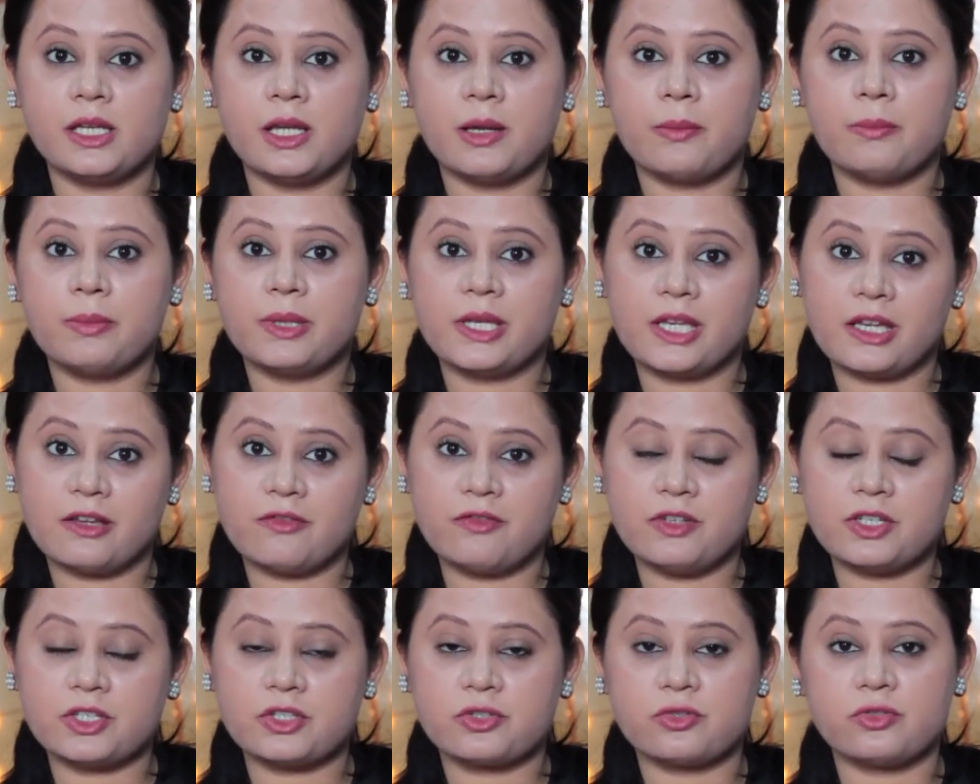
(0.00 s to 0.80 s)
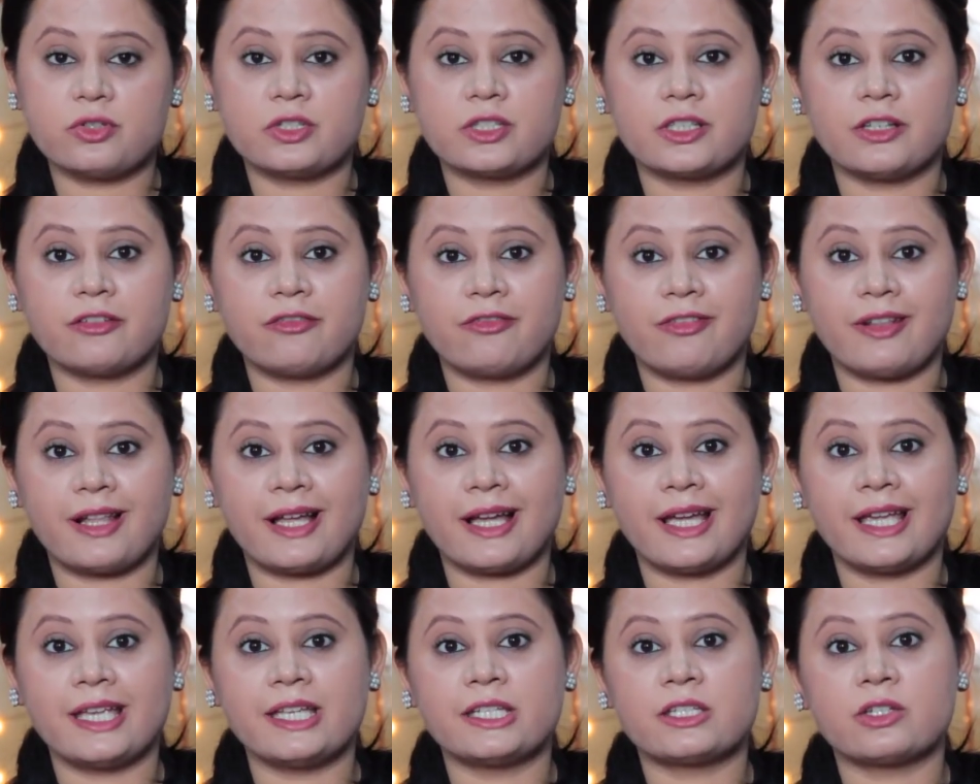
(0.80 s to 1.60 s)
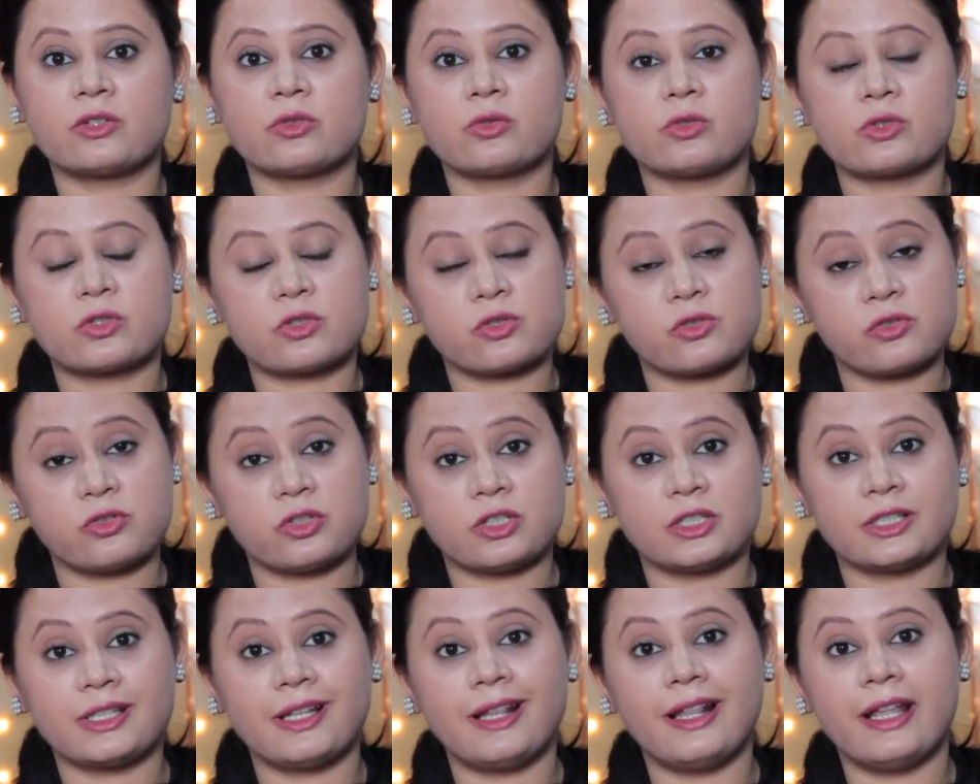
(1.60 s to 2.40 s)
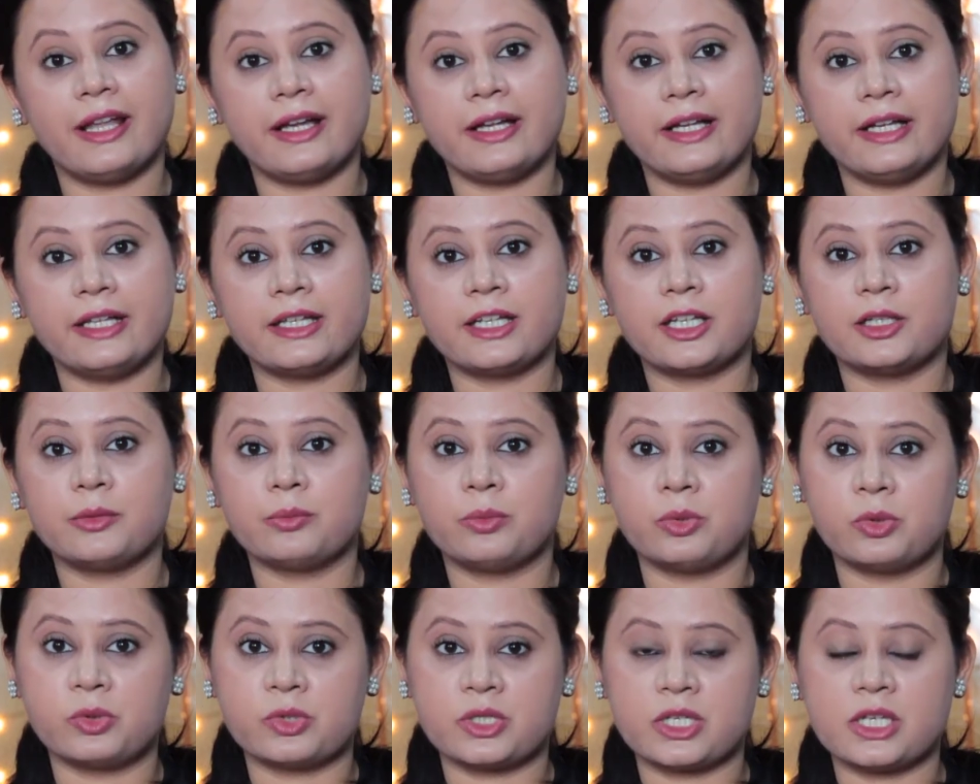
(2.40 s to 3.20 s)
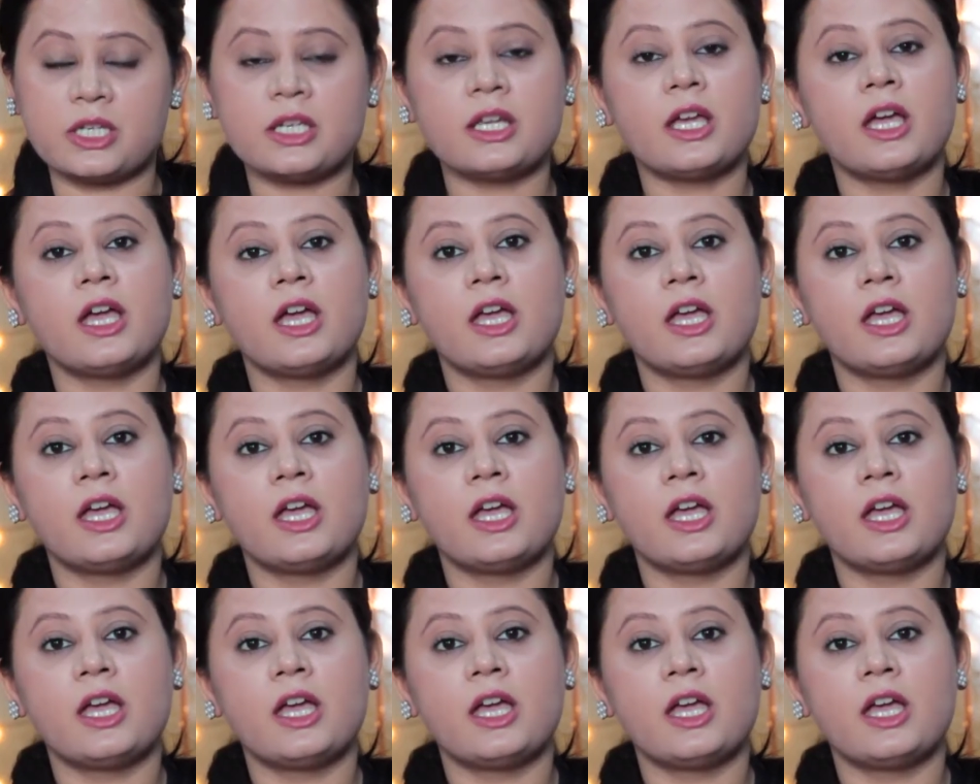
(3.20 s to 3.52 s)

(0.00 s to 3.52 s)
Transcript: behaving during the flight and also during the landing and boarding.